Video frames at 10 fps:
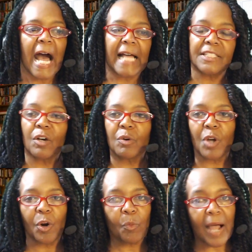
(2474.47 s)
I
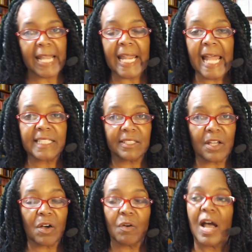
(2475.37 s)
told her white ass
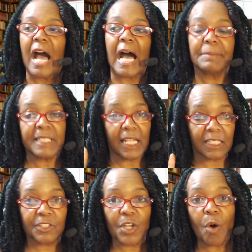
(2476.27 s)
no. I'm
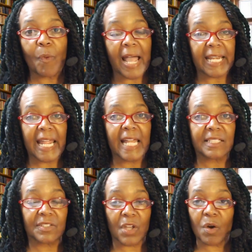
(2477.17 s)
telling your white
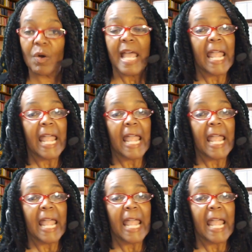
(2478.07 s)
ass no.